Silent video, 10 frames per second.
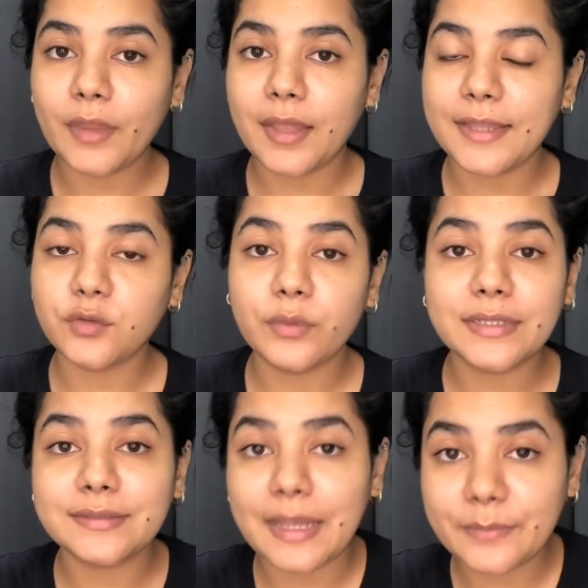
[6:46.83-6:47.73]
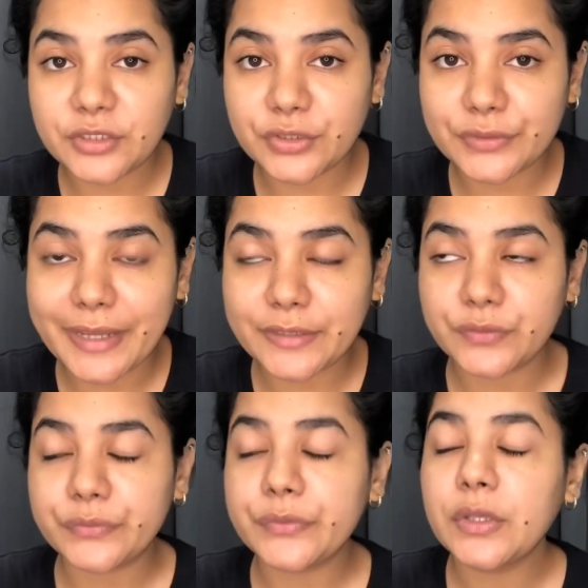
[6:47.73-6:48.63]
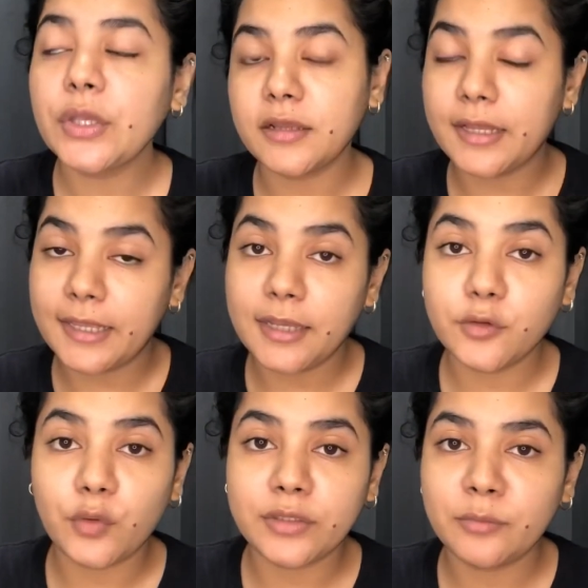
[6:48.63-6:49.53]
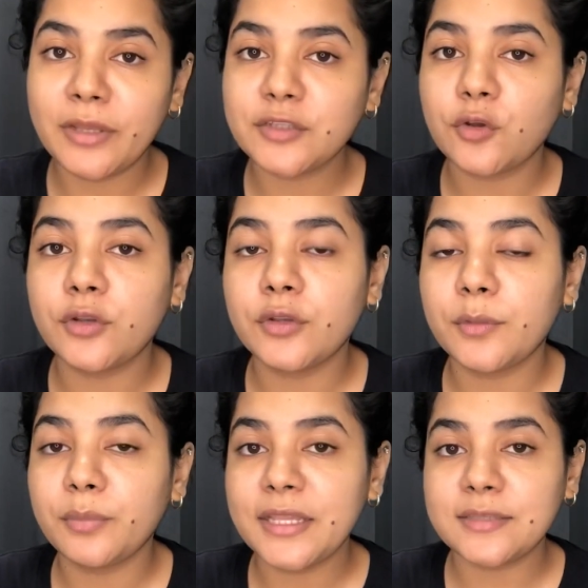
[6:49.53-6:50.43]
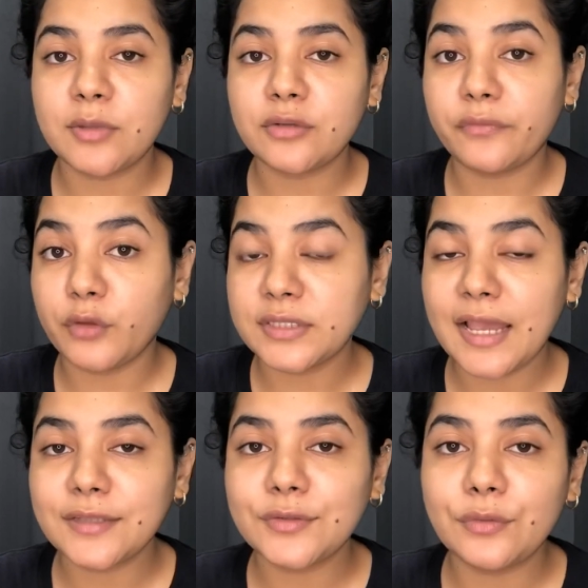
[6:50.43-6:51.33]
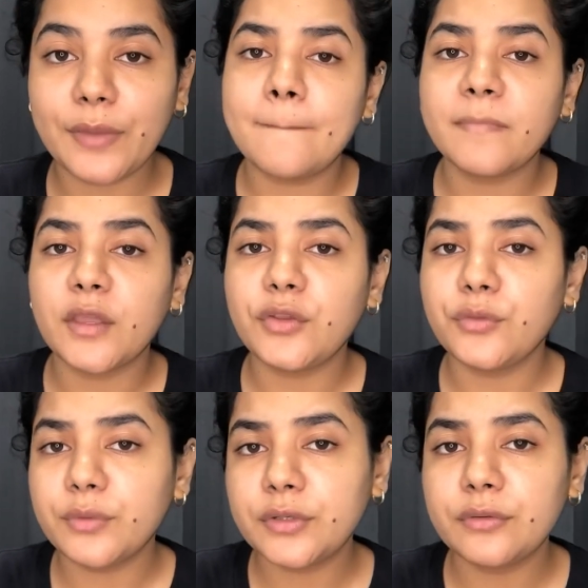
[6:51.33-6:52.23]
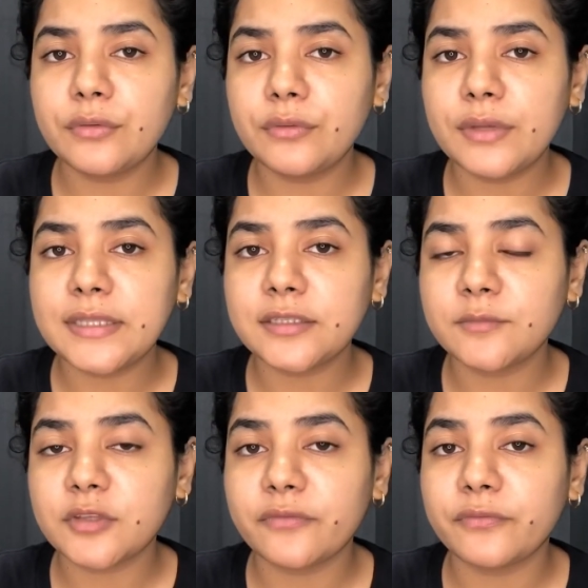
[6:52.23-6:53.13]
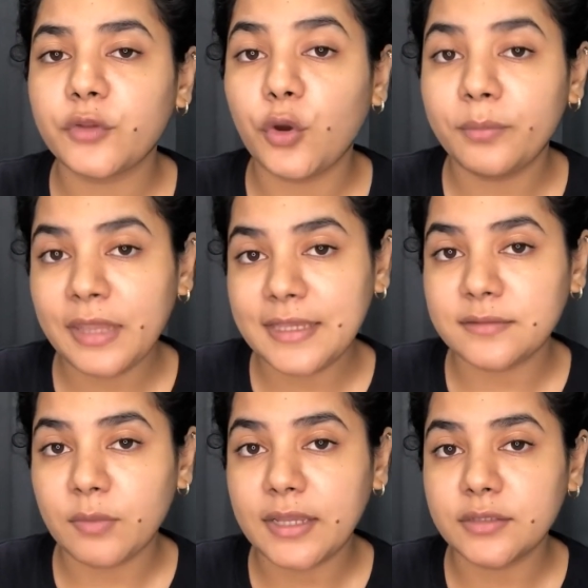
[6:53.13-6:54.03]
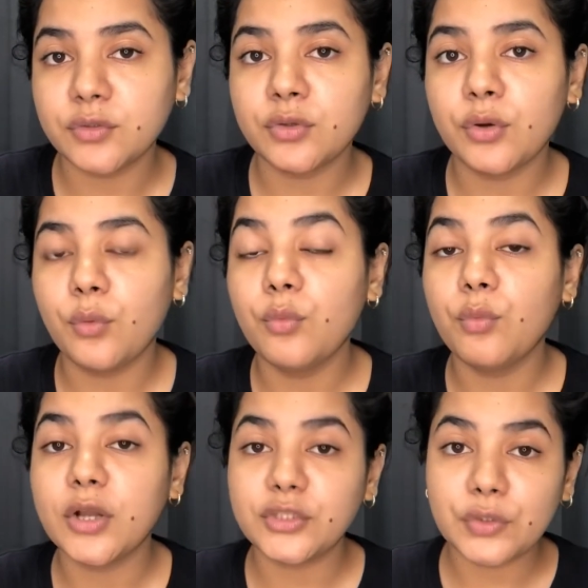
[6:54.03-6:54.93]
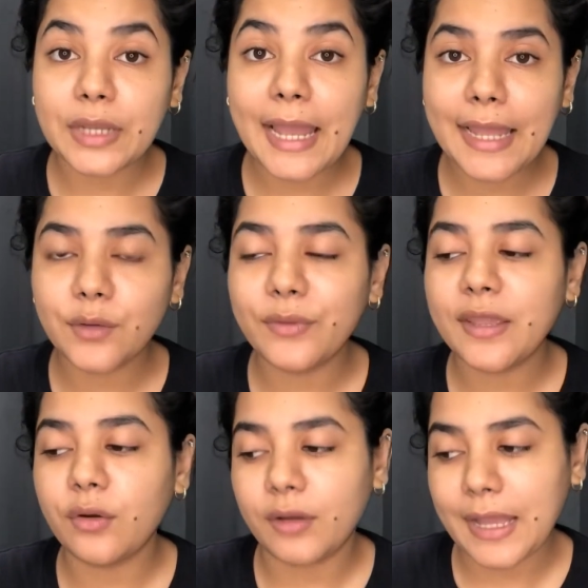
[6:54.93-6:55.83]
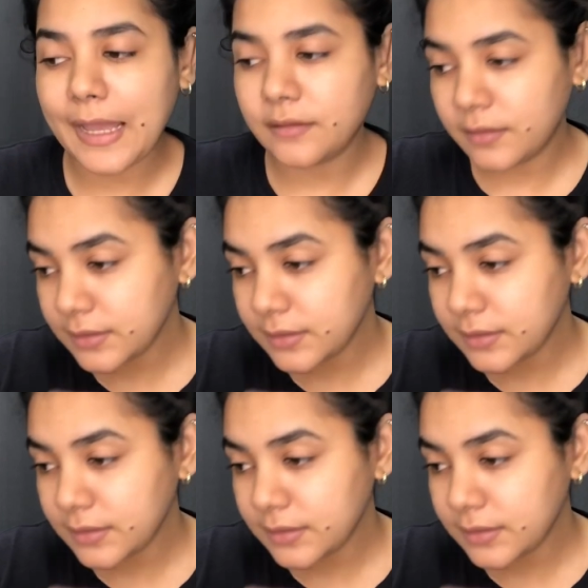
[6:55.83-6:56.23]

I don't want to damage your tattoo. Again, it all depends on the placement of your tattoo, where you would know in terms of your placement what you can wear or cannot.